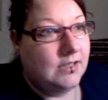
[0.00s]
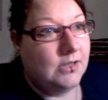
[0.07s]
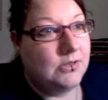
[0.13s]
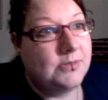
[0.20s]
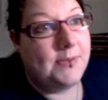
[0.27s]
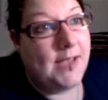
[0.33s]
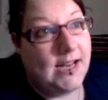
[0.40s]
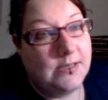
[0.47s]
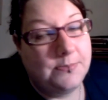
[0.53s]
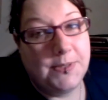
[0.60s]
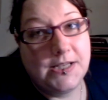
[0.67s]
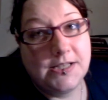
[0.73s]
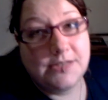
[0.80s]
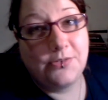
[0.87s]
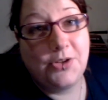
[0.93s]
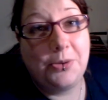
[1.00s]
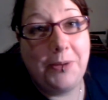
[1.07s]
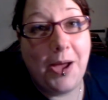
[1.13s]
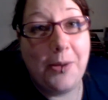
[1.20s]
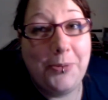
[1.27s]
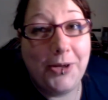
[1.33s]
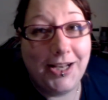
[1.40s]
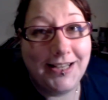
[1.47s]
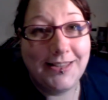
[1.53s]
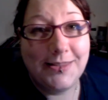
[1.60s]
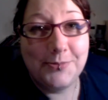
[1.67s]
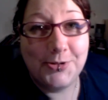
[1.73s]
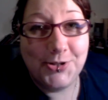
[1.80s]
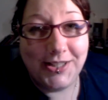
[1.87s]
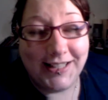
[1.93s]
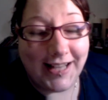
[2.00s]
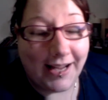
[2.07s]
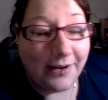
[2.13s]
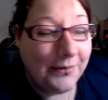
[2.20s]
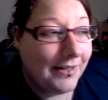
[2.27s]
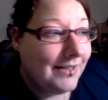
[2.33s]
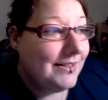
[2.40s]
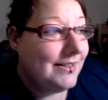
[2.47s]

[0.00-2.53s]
go to bed because I've got to be up early in the morning now.